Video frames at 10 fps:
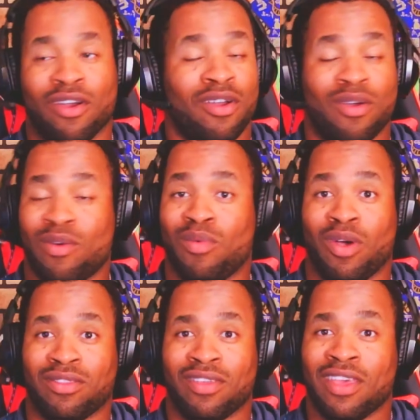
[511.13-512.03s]

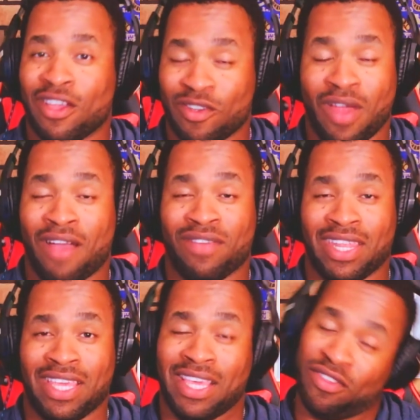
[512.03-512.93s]
what
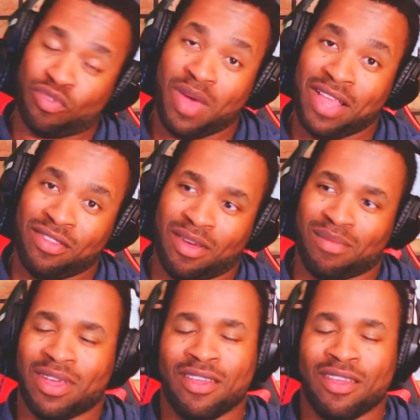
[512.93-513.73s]
gravity is quantum.